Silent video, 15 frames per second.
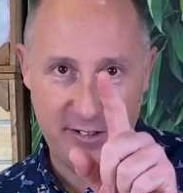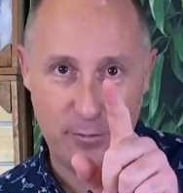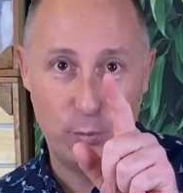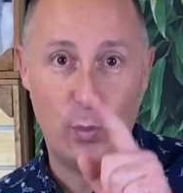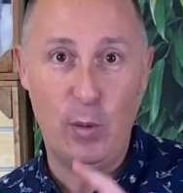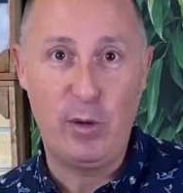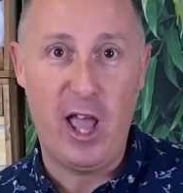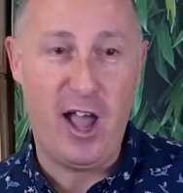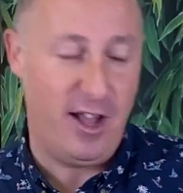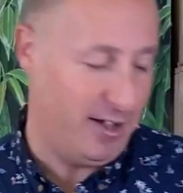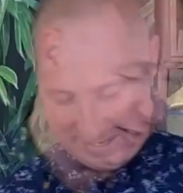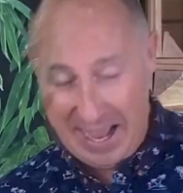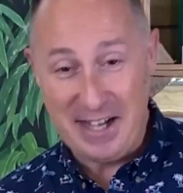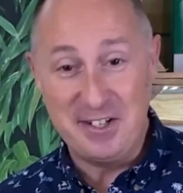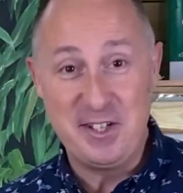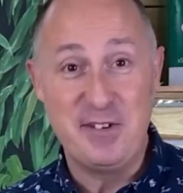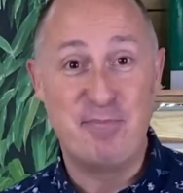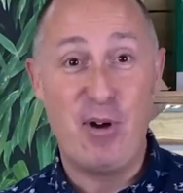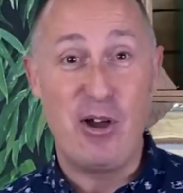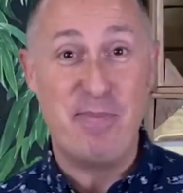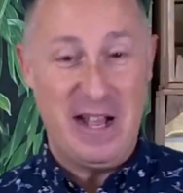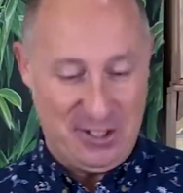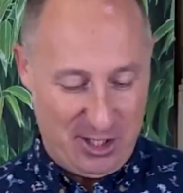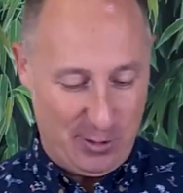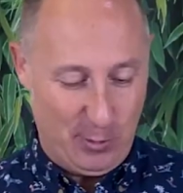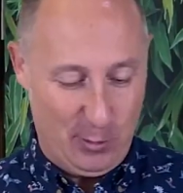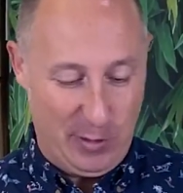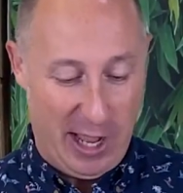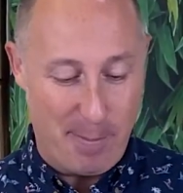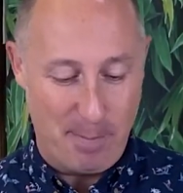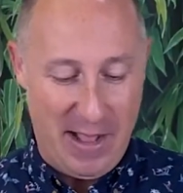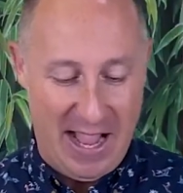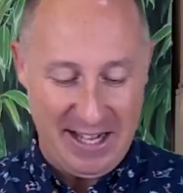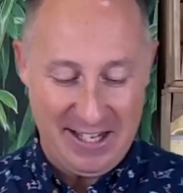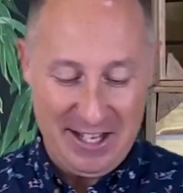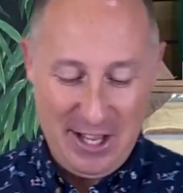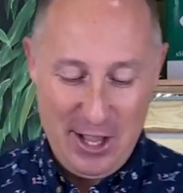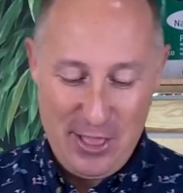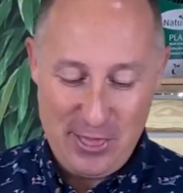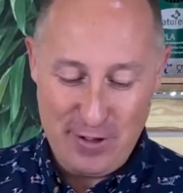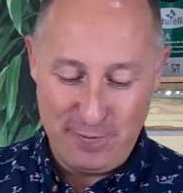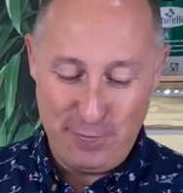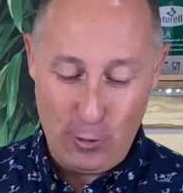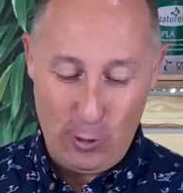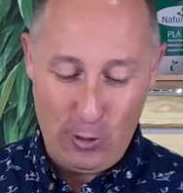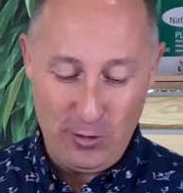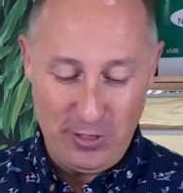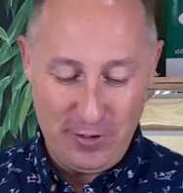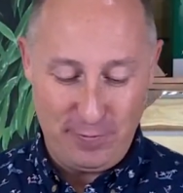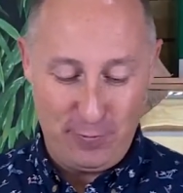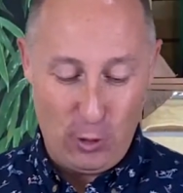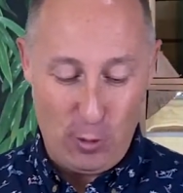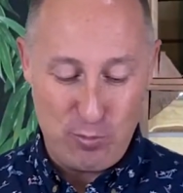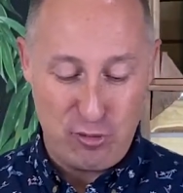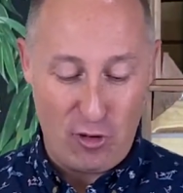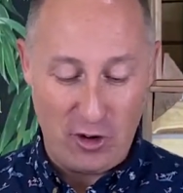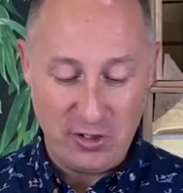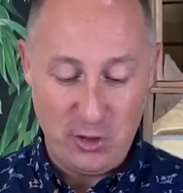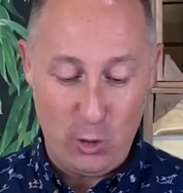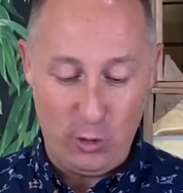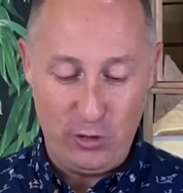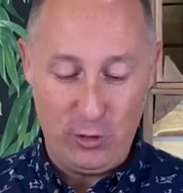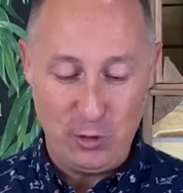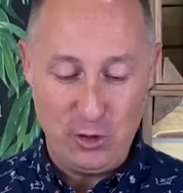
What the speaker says: will cut, and as if by magic will come back. The four pronged Hawthorn